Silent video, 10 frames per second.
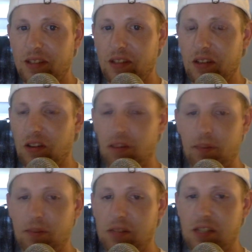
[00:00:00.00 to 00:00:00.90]
All the
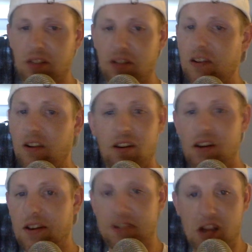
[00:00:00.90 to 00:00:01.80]
police are
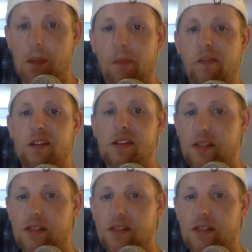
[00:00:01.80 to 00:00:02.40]
on top of it.